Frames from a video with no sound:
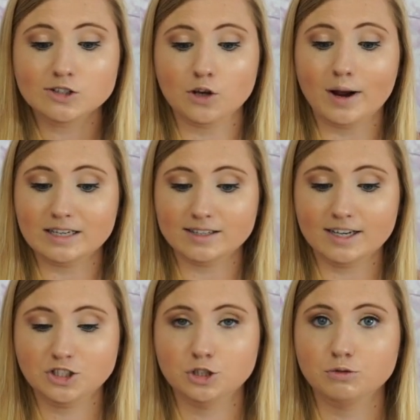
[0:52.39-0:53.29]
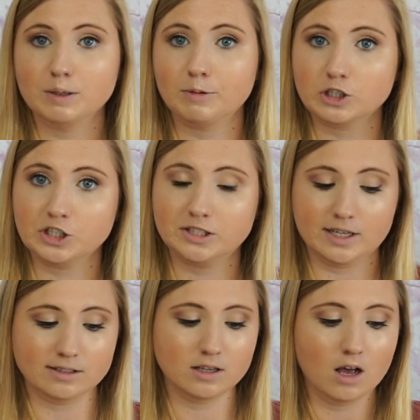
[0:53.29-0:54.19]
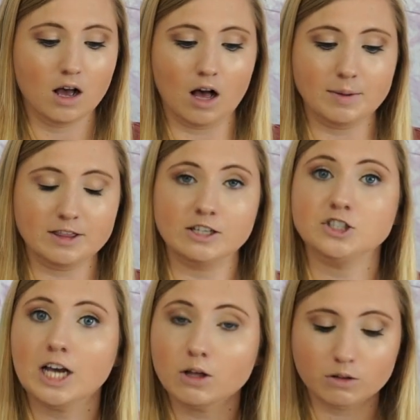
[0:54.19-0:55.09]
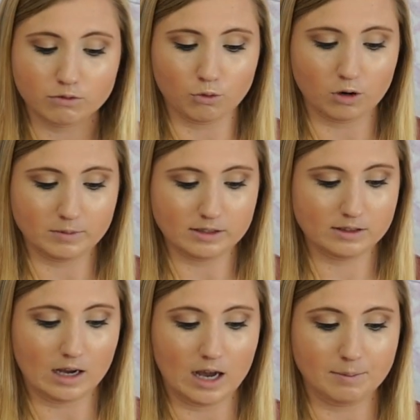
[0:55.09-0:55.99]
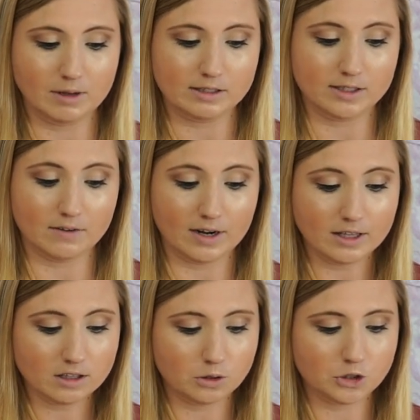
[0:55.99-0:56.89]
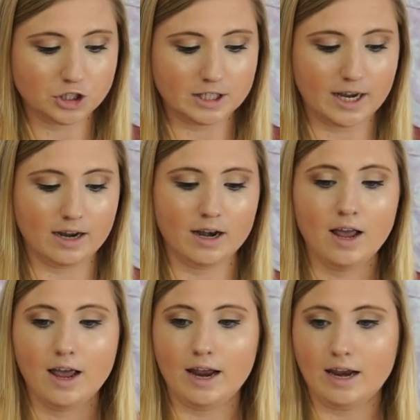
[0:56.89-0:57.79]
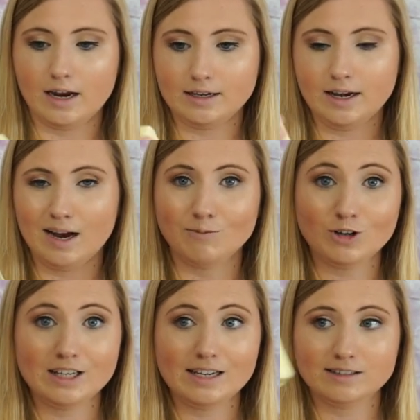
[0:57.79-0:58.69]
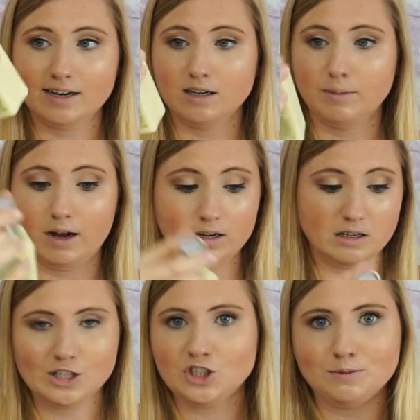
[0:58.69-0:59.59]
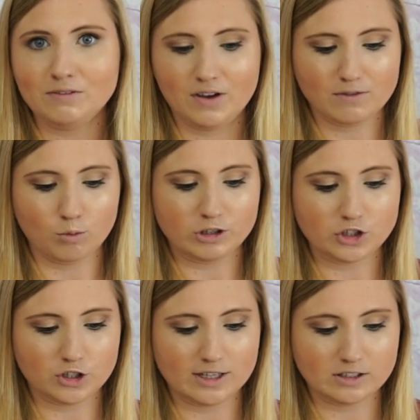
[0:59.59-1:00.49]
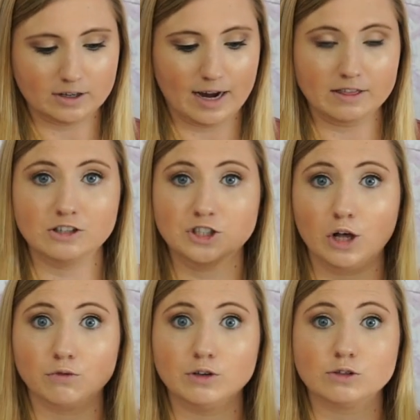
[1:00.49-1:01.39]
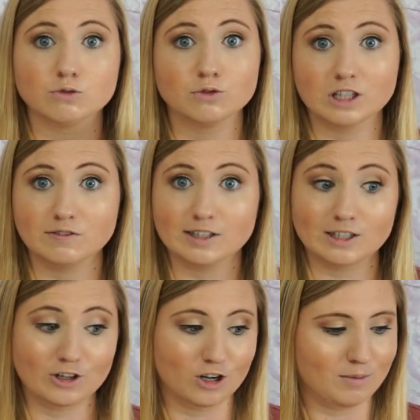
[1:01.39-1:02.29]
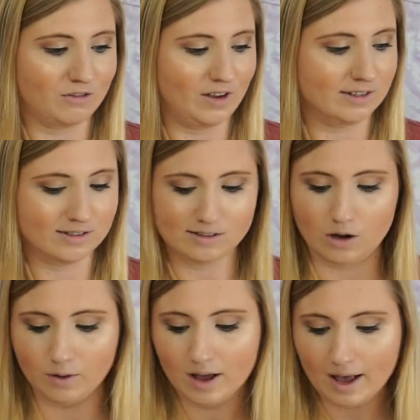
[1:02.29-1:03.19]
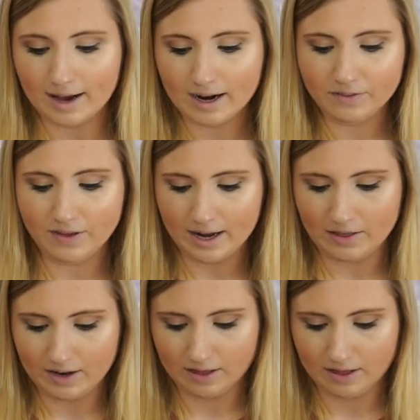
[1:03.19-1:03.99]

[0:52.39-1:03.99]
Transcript: So I decided to repurchase this um, in the gel form this time instead of getting the lotion again. And yeah, I'm really excited about it. It's just my favorite moisturizer and the gel feels really, really good on my face. So I got that and then